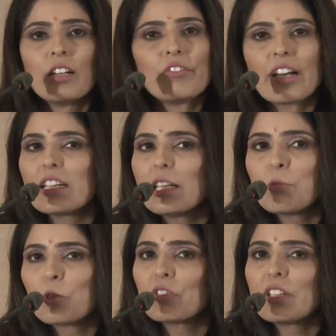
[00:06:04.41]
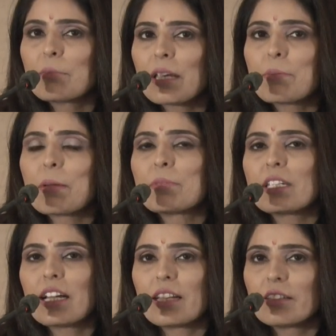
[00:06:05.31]
Finally, both of them came
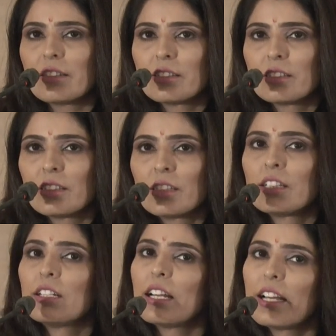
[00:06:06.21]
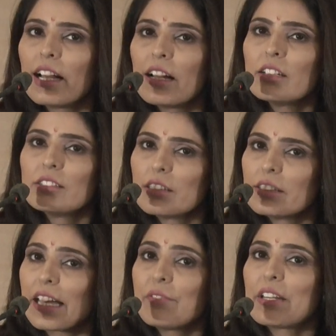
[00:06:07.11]
empty-handed.
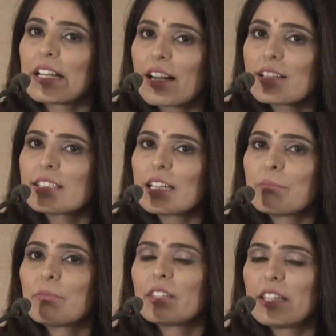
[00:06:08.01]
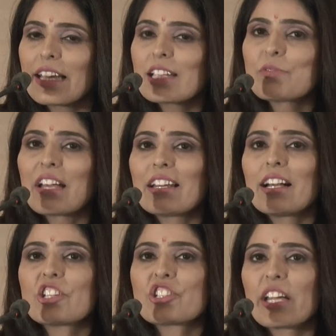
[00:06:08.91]
Then when I asked them, there is where
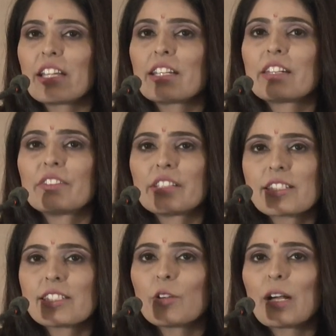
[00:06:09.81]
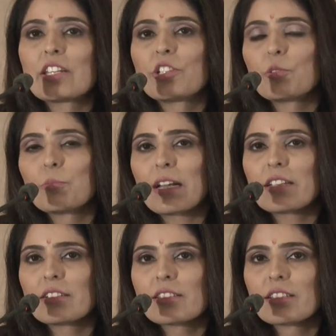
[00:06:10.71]
I share that this is how attitude
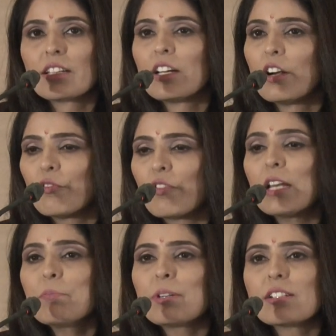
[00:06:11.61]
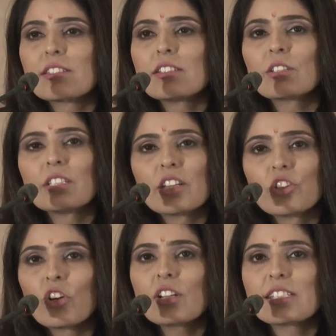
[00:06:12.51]
matters. One person did
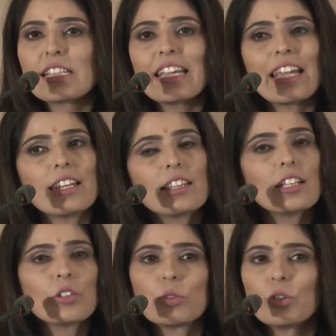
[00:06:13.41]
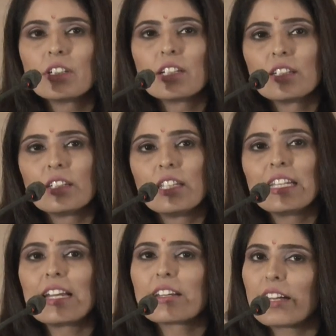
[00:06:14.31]
not see anything good in
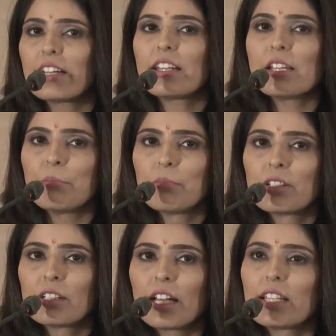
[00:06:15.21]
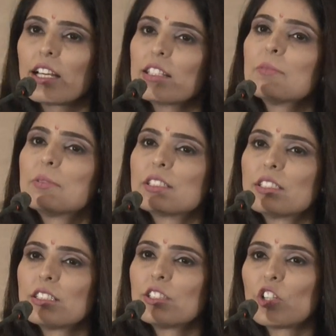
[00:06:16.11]
the entire team, and the other
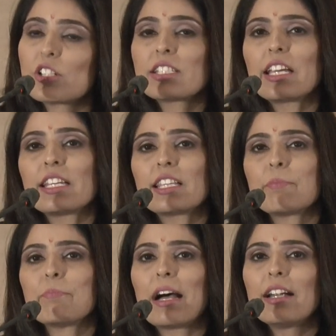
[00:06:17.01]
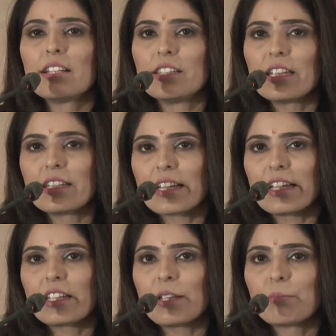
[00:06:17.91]
person did not see anything bad in the
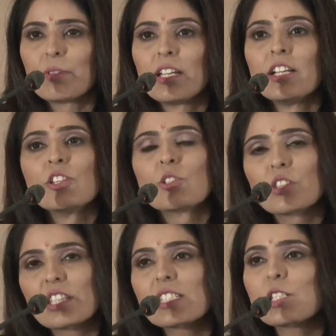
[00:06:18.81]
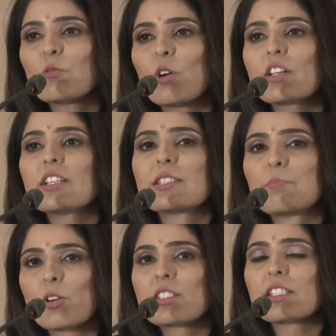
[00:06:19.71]
entire team. So this is what is a
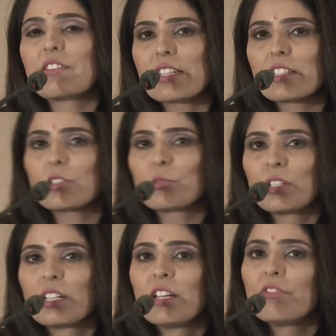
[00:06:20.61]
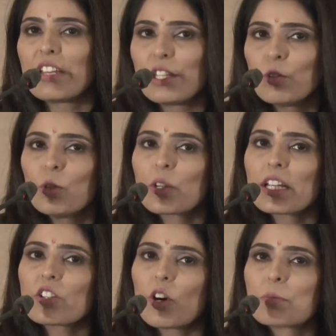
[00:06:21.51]
positive attitude. When you look
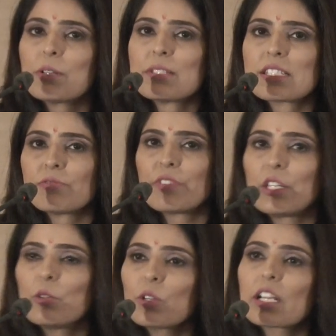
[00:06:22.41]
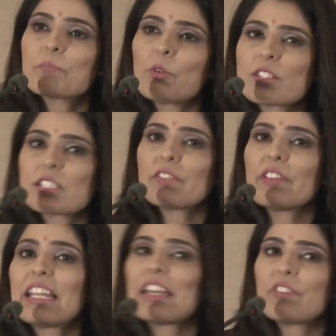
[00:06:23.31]
at optimism, when you look at positive
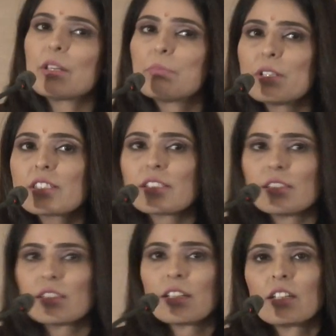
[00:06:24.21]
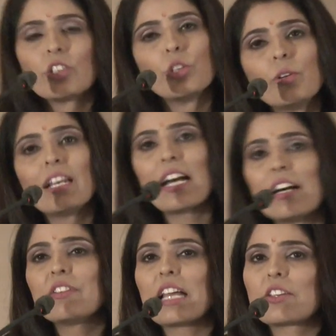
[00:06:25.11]
in every person, you will
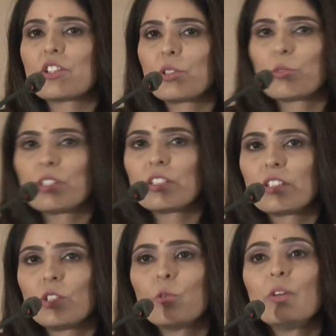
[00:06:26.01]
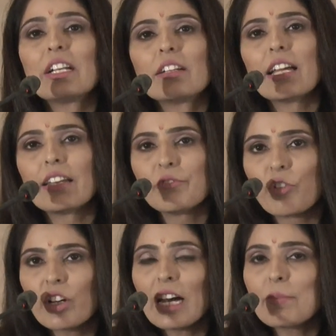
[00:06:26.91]
have an attitude. You will, and
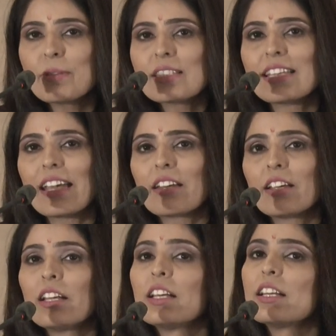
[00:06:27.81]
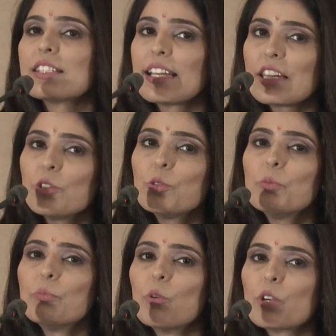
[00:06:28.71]
what happens there is then you
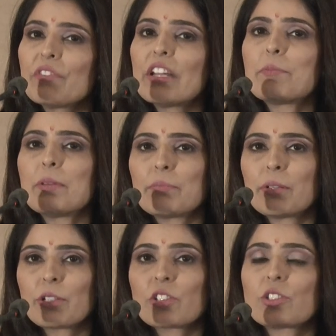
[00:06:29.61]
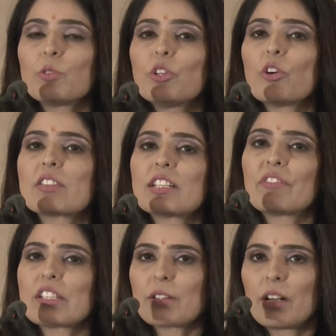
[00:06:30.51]
motivate people, because you yourself
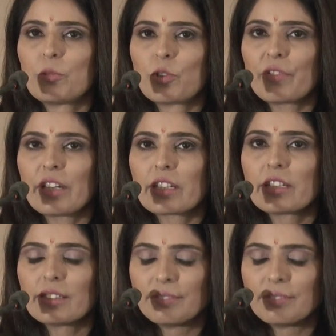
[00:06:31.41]
are motivated.